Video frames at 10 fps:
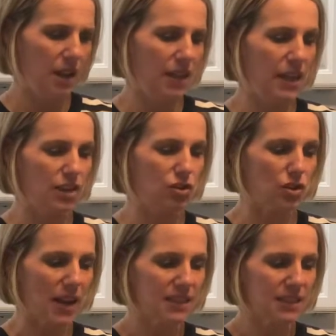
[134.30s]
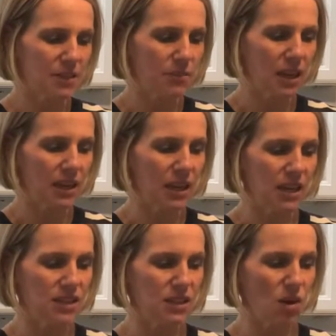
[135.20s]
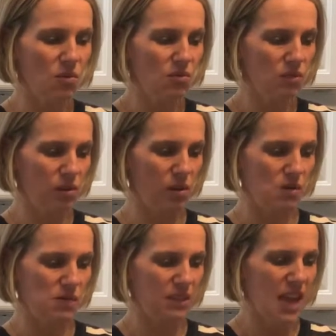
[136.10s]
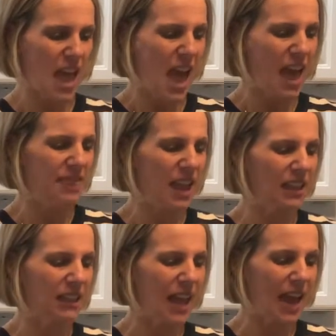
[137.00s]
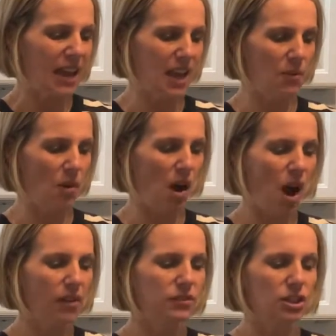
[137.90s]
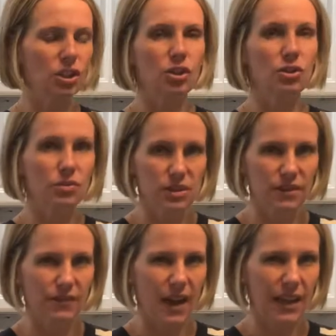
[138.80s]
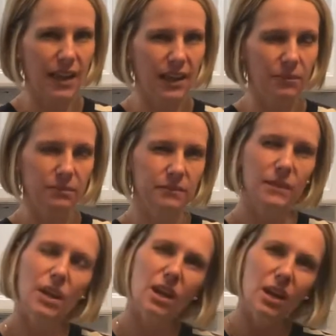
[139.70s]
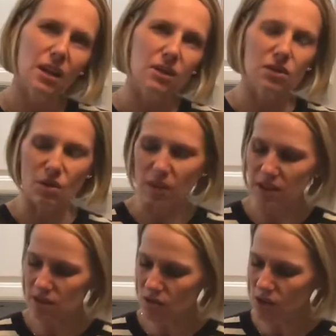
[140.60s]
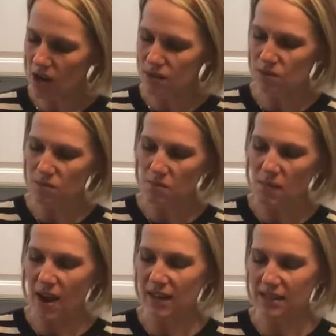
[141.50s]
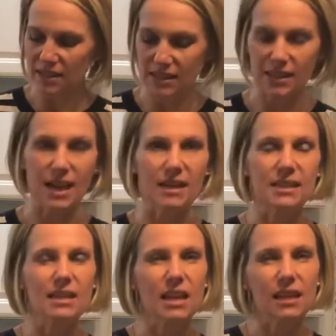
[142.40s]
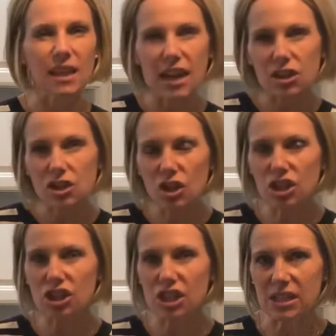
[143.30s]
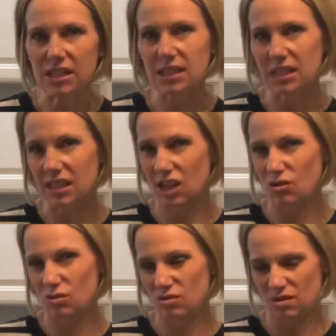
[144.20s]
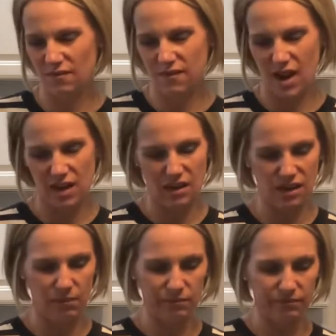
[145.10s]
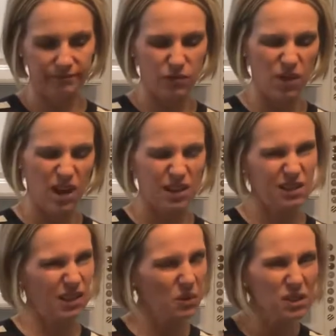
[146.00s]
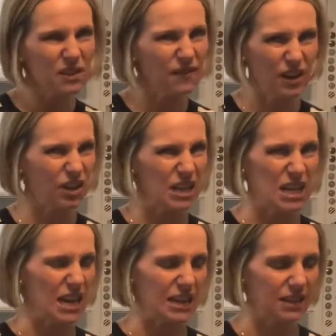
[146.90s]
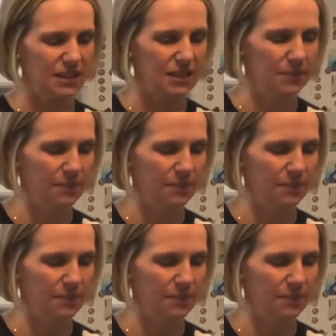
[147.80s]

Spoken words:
"They dressed him in his own clothes, and they led him off to crucify him." So this cross reminds us that they took Jesus and they crucified him for us. It wasn't very nice.